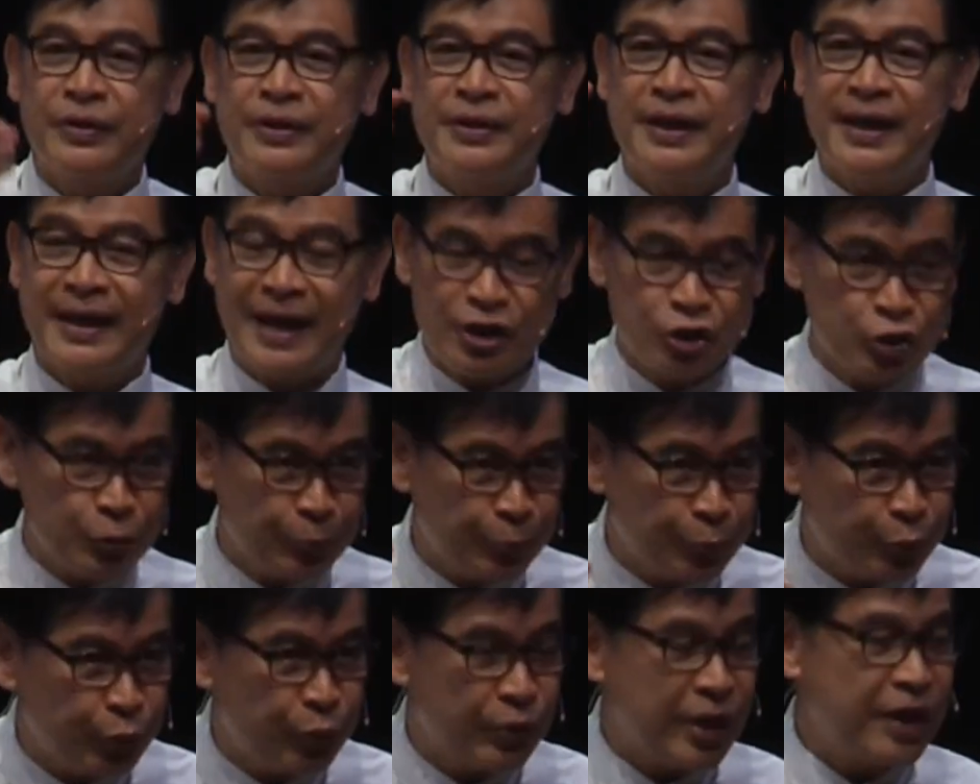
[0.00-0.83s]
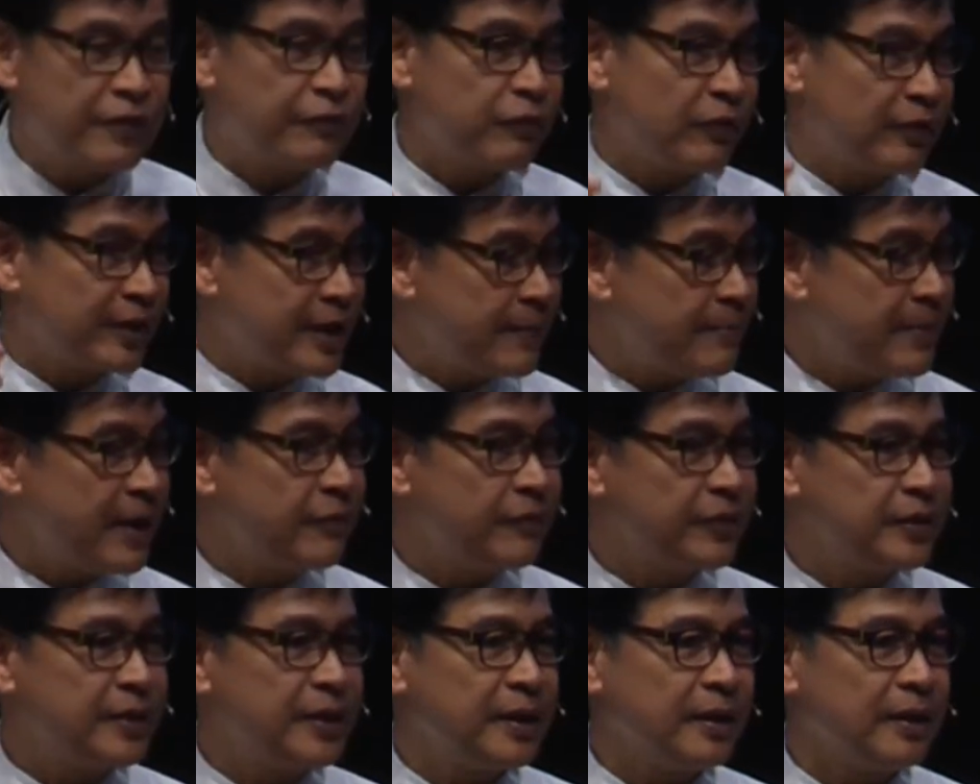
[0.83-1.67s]
day as you pray for them
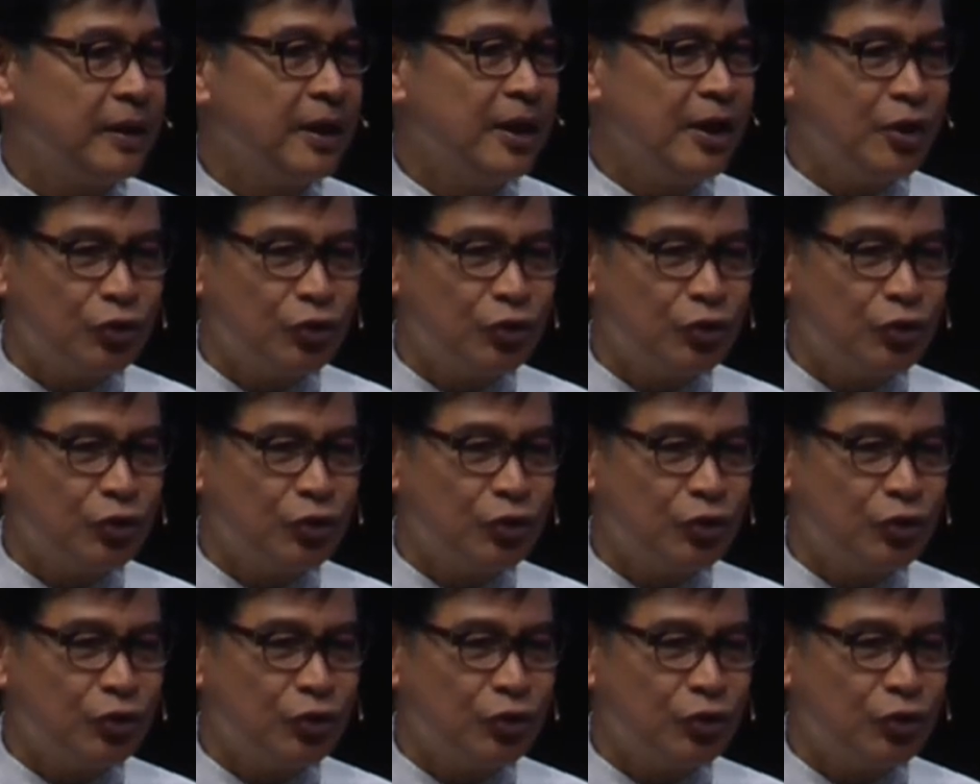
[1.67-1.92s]
every day.